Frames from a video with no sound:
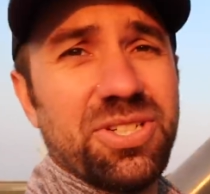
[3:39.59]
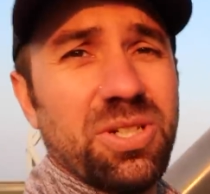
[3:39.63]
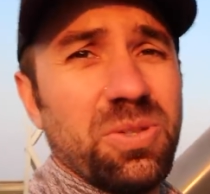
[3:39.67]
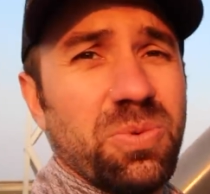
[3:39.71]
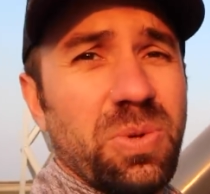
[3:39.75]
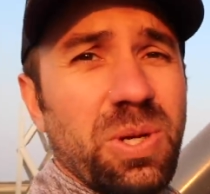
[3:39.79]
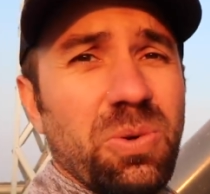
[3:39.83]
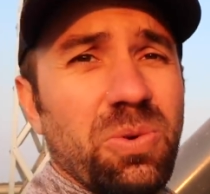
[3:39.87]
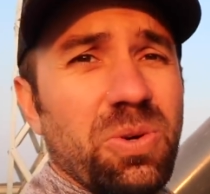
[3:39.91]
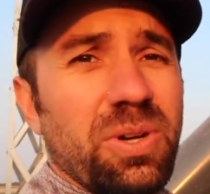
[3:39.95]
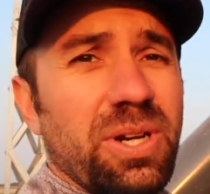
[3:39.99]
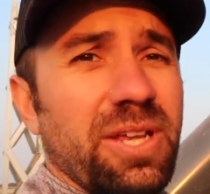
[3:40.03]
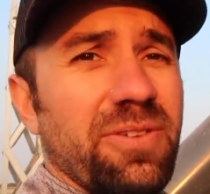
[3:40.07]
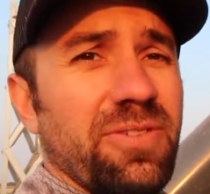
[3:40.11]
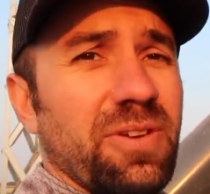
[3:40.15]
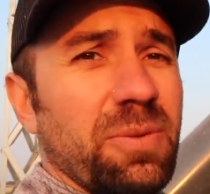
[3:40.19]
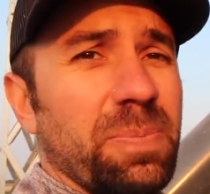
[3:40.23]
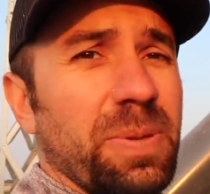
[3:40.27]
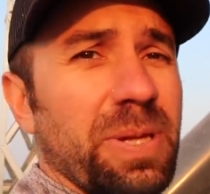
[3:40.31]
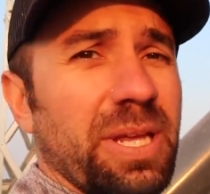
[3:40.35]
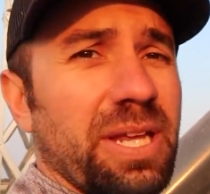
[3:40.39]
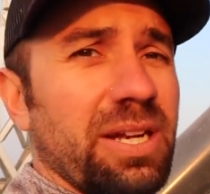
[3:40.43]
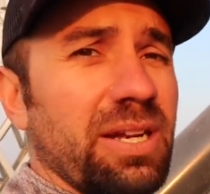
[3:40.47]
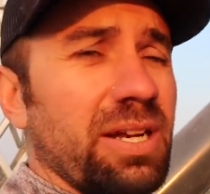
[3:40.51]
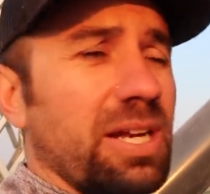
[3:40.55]
year we weren't even
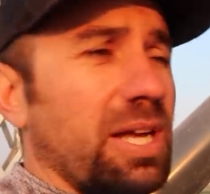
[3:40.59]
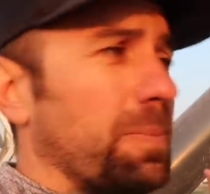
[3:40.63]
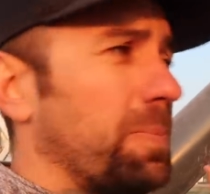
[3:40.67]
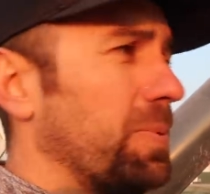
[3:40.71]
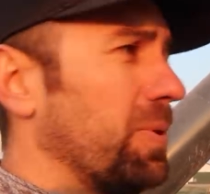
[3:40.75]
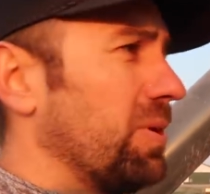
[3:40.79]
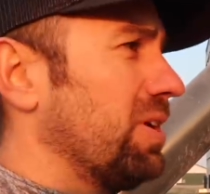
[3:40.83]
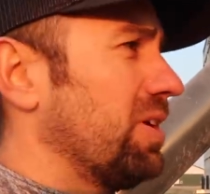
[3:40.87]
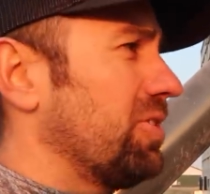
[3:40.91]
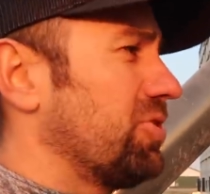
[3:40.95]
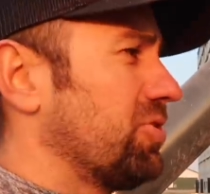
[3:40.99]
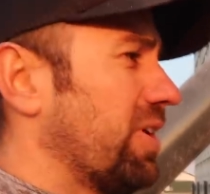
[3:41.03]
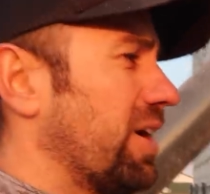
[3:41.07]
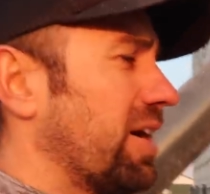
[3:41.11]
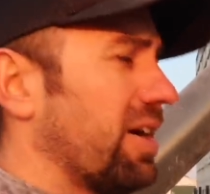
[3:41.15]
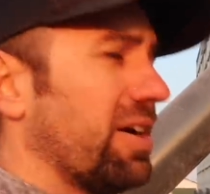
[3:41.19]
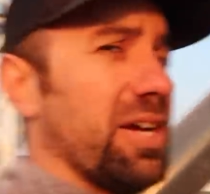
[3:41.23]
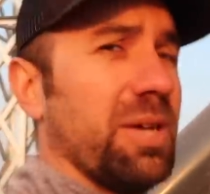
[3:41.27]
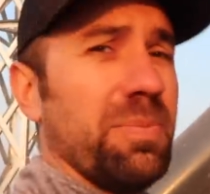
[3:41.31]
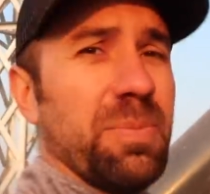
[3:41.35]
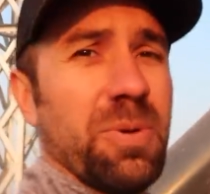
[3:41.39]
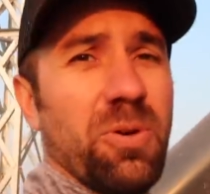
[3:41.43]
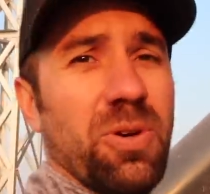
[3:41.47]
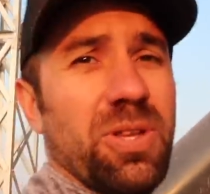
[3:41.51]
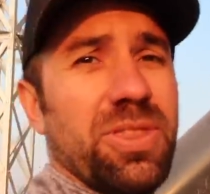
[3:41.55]
planning on putting a dryer
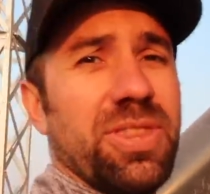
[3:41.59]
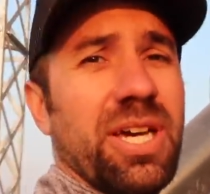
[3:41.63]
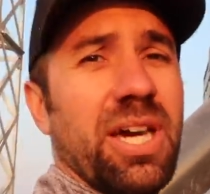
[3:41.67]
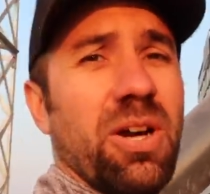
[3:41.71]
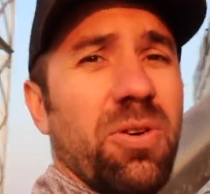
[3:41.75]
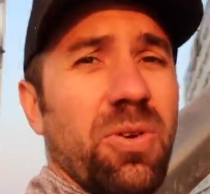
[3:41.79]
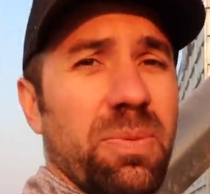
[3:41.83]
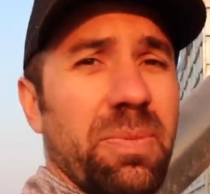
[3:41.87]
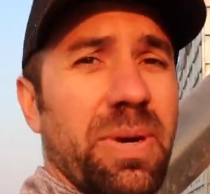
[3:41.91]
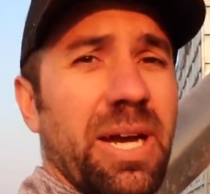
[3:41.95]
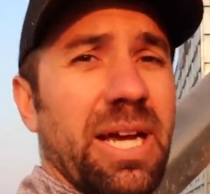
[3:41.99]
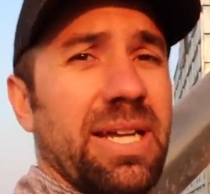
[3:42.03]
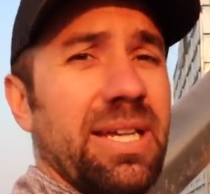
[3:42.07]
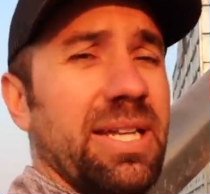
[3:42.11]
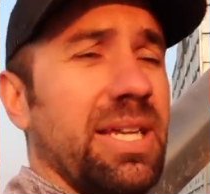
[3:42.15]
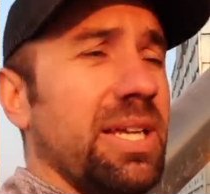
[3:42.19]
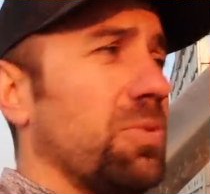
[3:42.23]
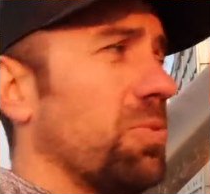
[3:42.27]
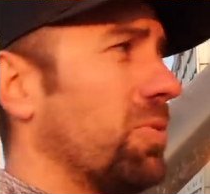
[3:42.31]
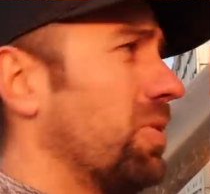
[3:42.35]
in, but we thought we might need